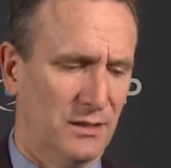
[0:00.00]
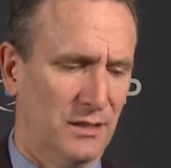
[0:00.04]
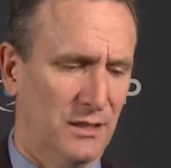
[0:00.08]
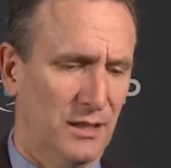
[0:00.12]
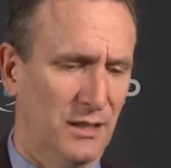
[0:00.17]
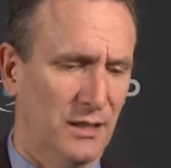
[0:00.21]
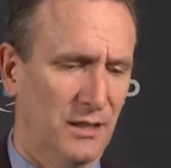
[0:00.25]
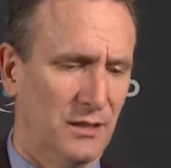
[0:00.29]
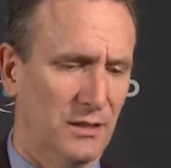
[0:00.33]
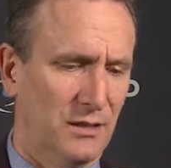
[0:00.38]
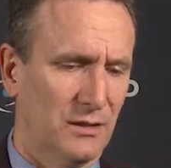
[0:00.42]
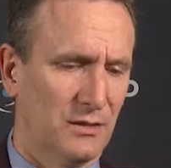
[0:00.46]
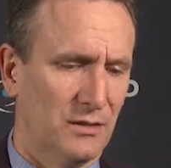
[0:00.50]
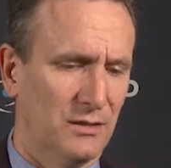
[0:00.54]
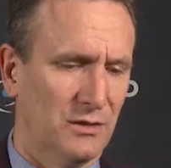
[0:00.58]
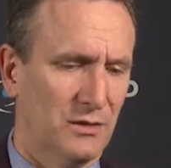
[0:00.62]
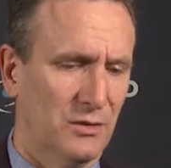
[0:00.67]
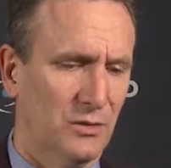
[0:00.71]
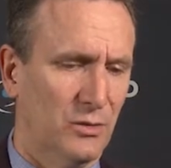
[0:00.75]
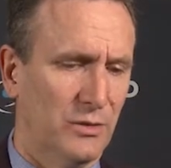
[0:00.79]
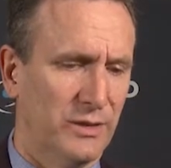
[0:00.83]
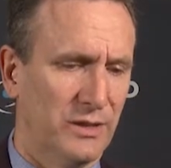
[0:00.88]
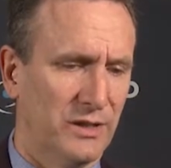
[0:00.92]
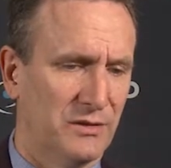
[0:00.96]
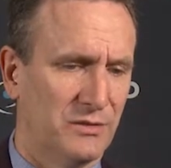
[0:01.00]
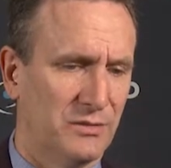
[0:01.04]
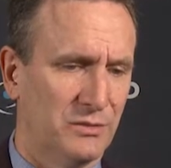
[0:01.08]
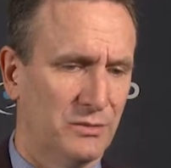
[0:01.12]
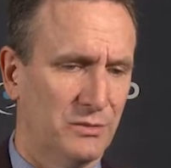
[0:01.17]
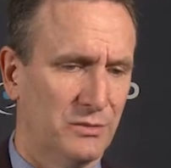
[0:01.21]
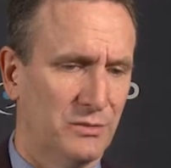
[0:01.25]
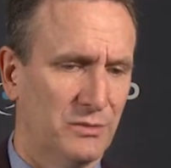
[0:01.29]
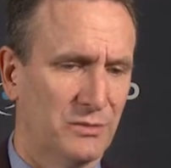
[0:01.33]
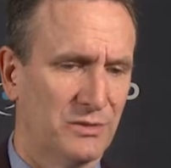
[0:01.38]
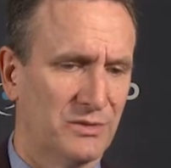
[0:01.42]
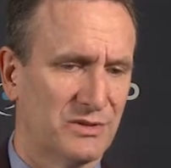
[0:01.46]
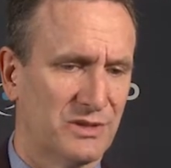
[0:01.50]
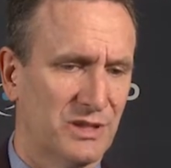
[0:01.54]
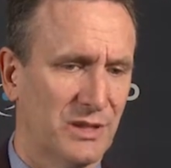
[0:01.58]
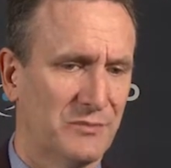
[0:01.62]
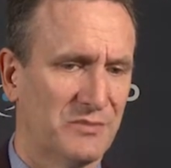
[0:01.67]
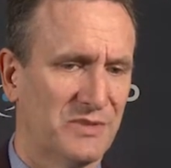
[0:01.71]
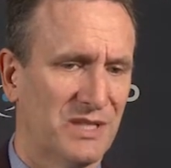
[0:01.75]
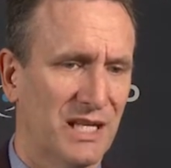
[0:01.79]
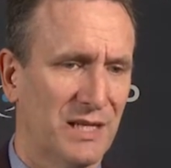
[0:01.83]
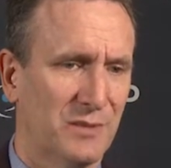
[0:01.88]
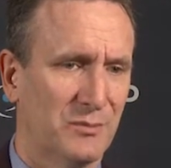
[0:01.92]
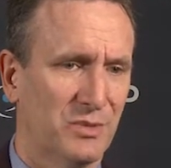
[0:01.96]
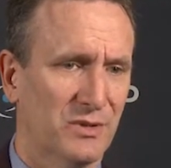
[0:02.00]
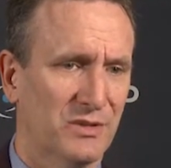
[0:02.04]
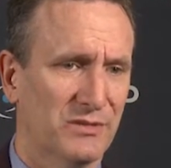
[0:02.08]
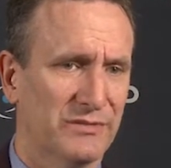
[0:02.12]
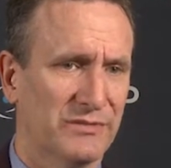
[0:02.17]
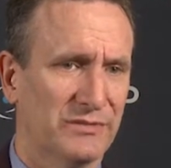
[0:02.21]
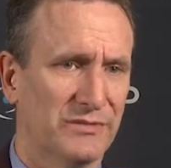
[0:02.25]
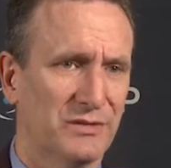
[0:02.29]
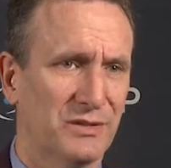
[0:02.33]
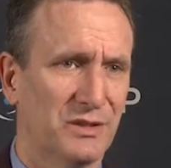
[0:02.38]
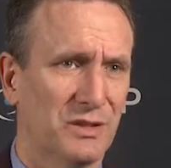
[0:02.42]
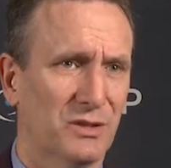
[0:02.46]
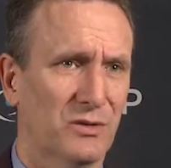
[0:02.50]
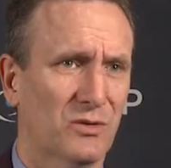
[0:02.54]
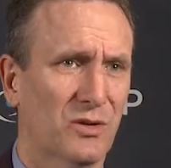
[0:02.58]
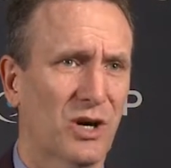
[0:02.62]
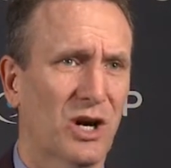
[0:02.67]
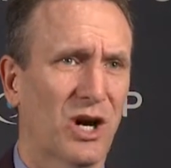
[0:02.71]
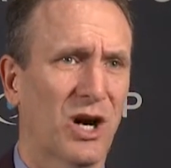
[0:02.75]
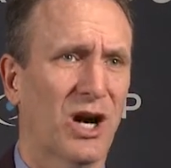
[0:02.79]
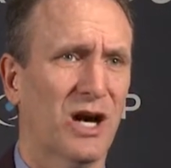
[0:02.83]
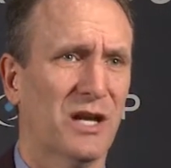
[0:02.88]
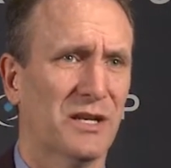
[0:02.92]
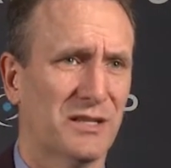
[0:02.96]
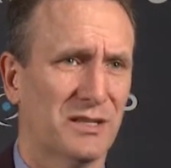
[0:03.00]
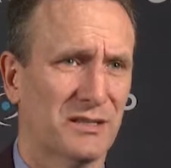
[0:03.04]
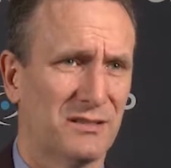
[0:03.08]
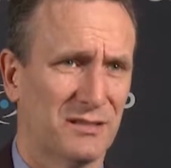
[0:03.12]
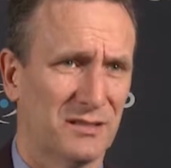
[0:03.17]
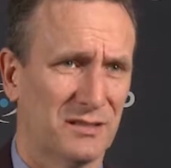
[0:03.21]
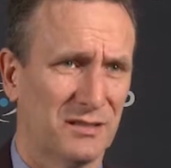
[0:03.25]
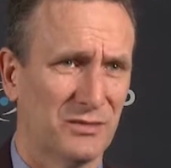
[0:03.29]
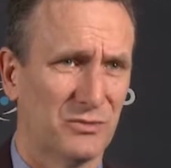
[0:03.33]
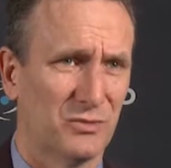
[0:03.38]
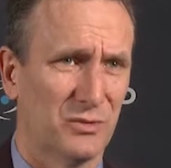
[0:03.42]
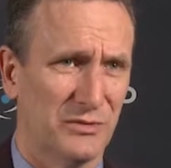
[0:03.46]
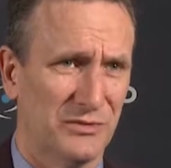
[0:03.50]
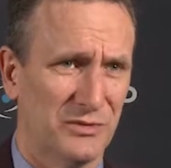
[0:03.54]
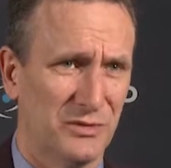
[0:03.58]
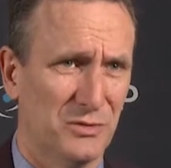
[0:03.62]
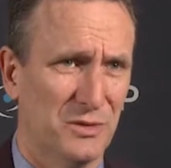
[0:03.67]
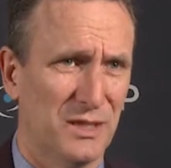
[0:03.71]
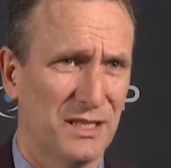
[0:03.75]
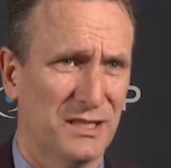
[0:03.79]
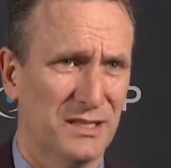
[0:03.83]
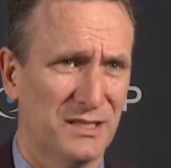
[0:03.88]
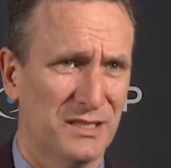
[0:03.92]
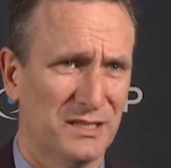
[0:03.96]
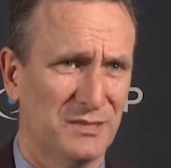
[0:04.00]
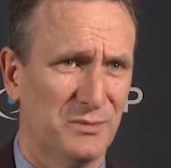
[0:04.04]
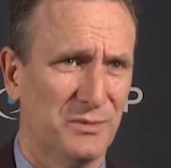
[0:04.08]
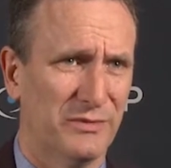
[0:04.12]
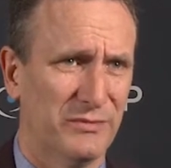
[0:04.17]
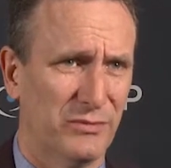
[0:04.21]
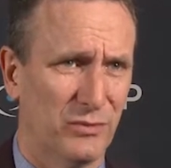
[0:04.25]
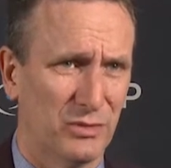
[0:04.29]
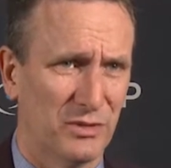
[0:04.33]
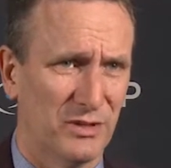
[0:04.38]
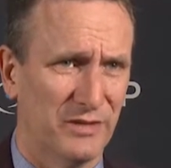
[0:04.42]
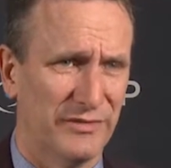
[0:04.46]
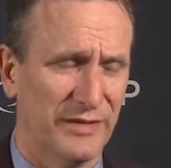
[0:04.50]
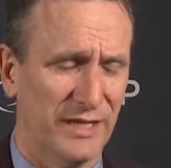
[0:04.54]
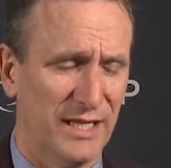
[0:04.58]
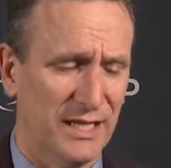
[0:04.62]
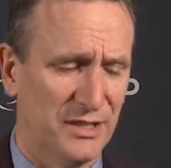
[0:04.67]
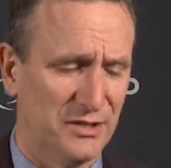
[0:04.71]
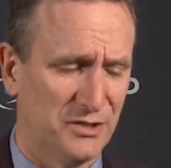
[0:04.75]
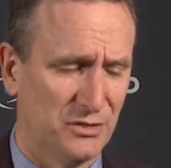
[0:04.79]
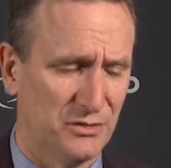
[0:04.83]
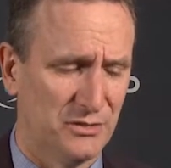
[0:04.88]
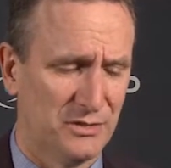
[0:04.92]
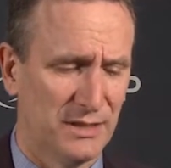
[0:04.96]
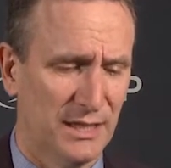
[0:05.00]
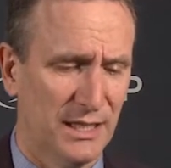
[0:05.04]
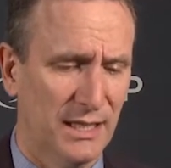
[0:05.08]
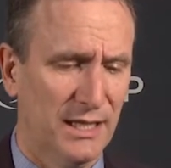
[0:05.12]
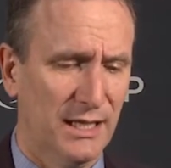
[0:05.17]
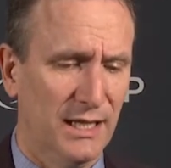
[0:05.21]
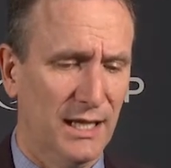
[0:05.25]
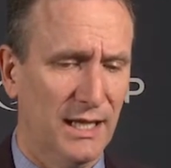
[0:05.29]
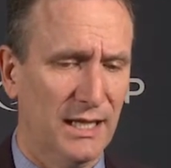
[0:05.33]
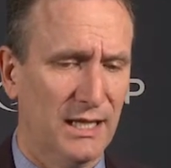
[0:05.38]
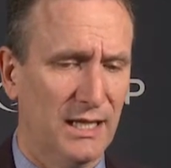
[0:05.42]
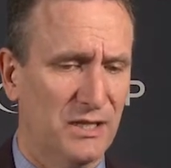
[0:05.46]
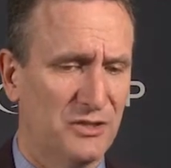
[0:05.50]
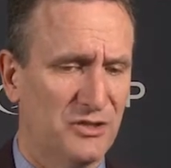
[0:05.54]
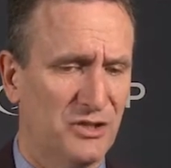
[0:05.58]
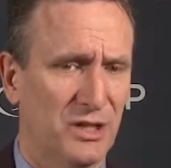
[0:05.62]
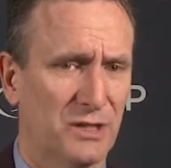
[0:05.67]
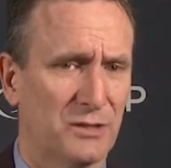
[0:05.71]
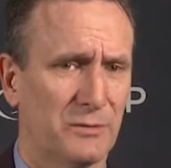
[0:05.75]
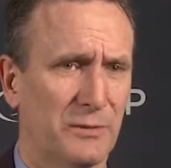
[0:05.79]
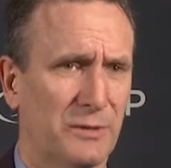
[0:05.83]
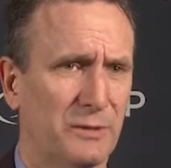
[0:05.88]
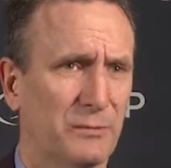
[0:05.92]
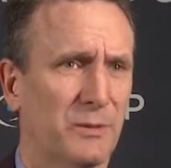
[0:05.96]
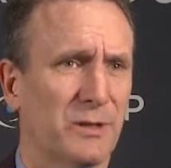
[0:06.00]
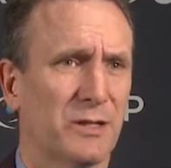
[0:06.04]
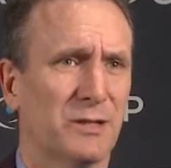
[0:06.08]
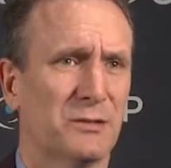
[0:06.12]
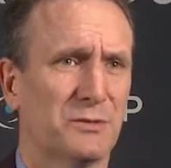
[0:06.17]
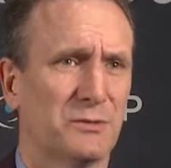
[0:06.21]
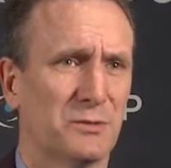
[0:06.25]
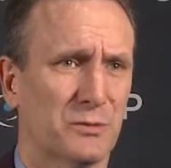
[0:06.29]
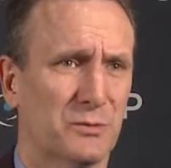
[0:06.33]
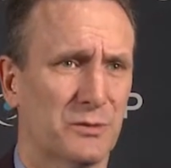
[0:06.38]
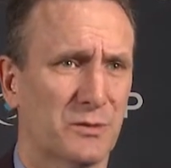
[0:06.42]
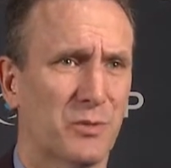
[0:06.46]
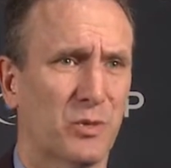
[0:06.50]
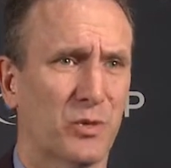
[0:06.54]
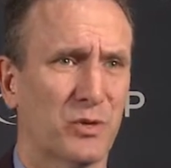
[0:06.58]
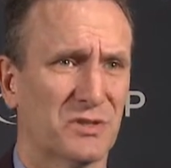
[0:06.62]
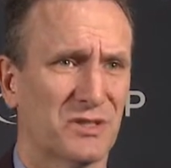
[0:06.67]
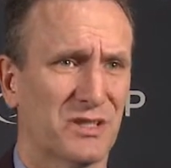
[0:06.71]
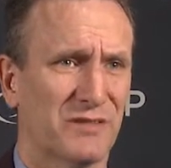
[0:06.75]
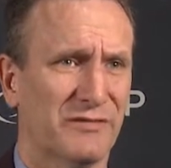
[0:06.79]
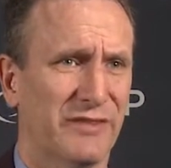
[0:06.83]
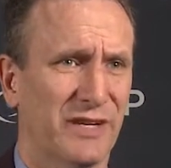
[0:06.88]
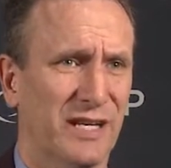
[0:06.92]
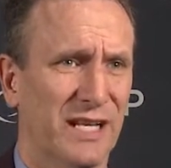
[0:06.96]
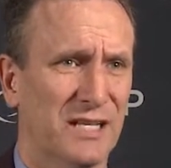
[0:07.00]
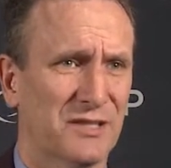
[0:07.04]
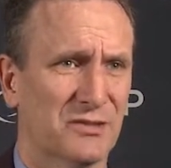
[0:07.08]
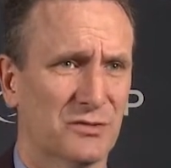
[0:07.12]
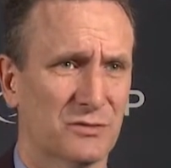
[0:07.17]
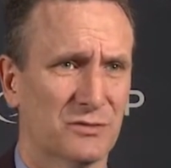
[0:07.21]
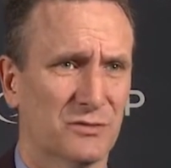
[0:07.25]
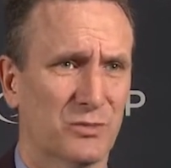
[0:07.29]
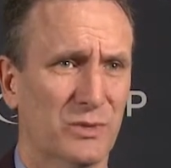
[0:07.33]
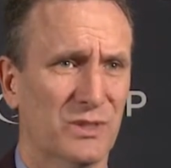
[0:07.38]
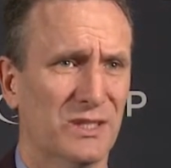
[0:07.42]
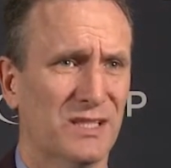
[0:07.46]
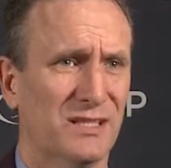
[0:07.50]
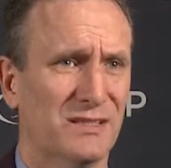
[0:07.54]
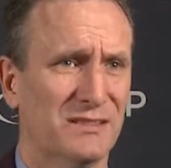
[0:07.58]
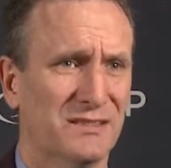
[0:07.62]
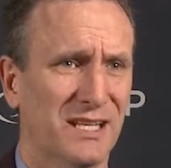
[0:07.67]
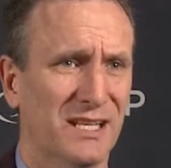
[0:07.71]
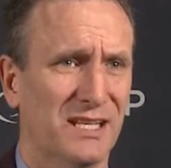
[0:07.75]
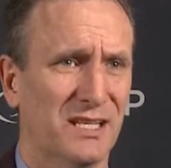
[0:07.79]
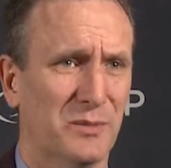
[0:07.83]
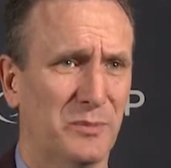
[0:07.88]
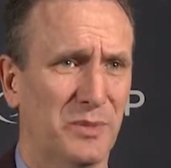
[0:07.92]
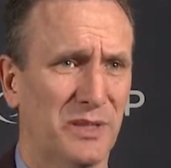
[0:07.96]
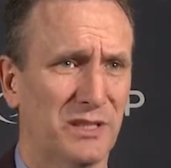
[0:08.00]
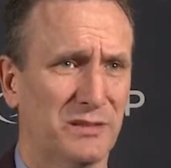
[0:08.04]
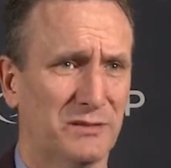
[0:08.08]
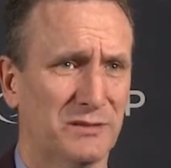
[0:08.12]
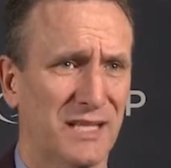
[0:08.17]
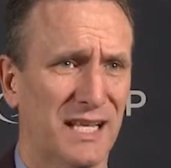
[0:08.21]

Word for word: uh, going through some type of you know audit review at least before the financials, and then generating regulatory reports and financials within a 10-day period.